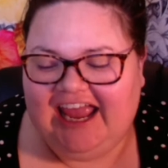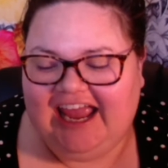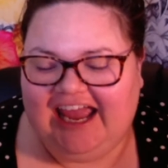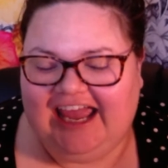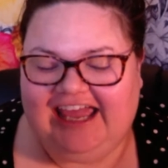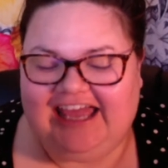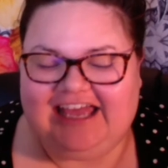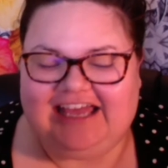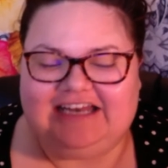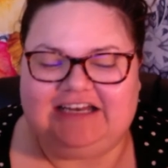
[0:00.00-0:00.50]

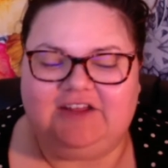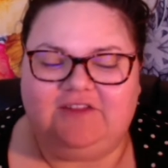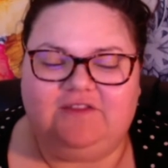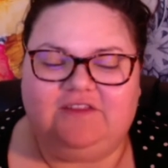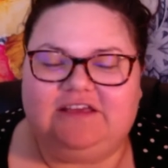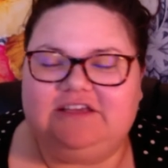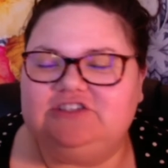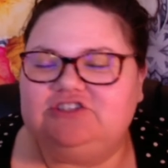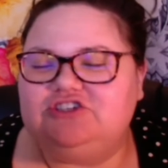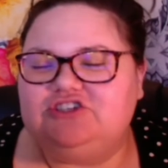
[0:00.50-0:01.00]
And
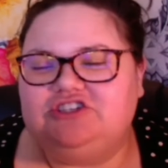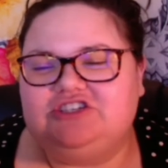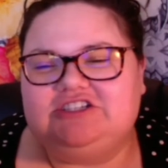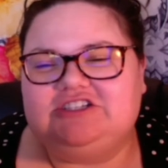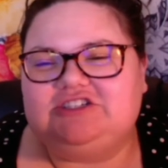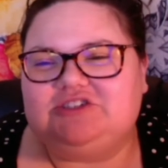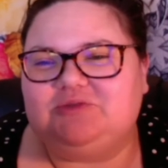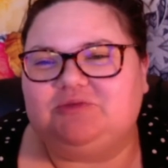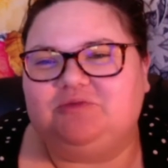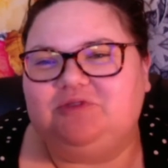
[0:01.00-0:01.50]
these are
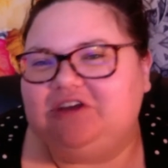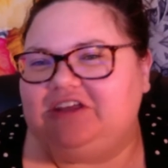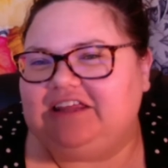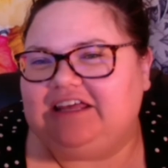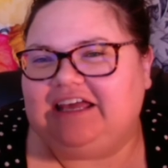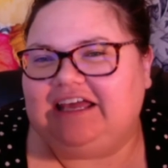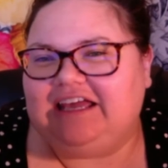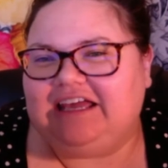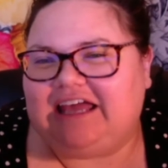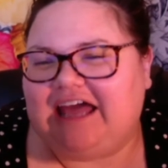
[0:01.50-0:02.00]
just
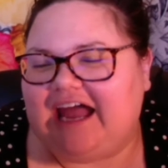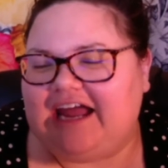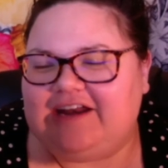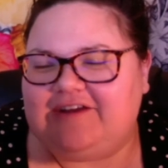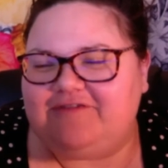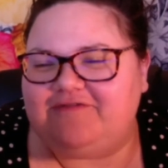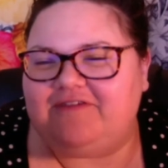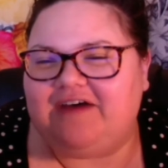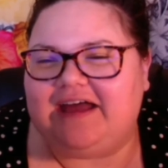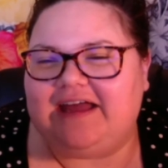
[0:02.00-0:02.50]
really kind
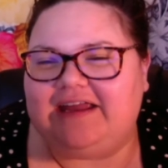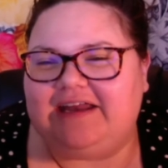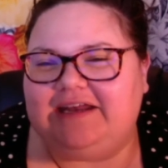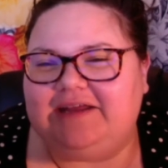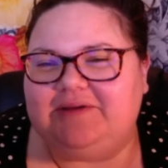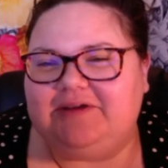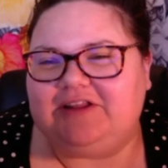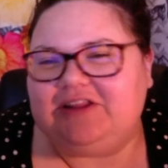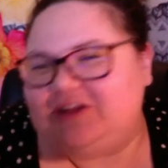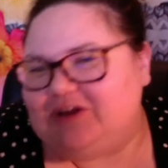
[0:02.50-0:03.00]
of fun
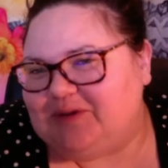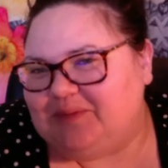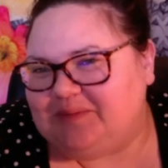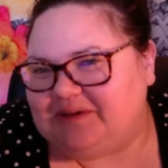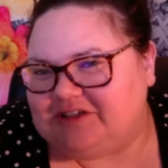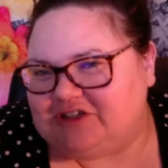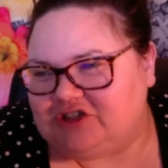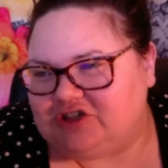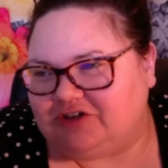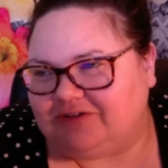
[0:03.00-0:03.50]
little
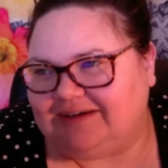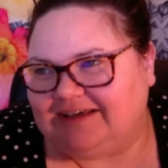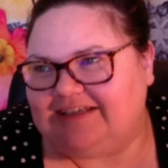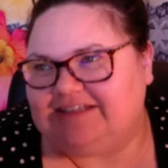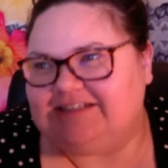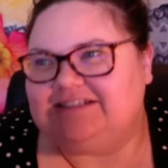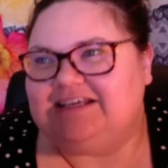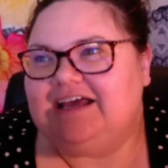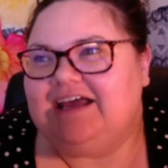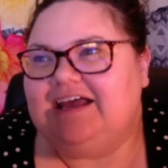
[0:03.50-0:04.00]

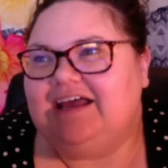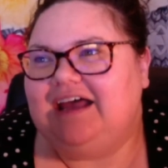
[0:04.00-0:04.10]
mysteries.